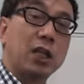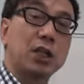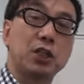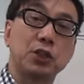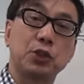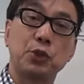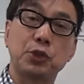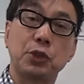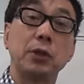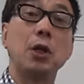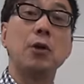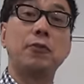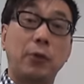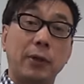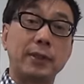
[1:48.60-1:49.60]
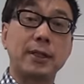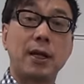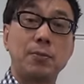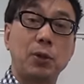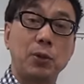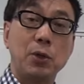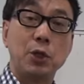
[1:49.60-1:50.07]
and conclusion. For
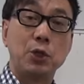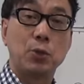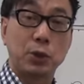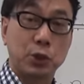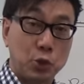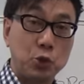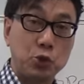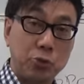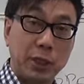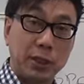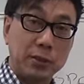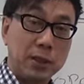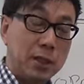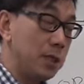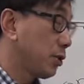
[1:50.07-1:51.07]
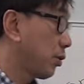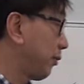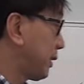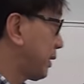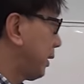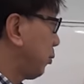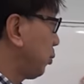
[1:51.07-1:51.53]
example, you want to go green. So
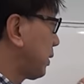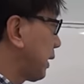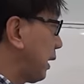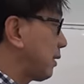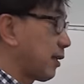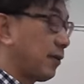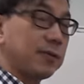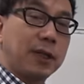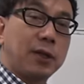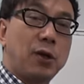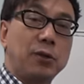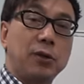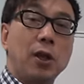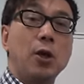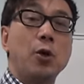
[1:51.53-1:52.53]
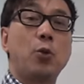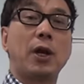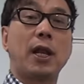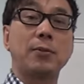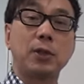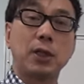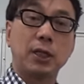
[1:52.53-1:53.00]
obviously you will say something on what
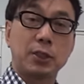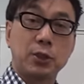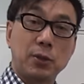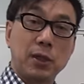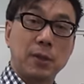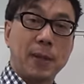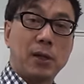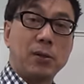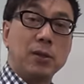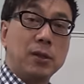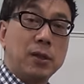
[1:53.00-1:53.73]
I'm going to talk about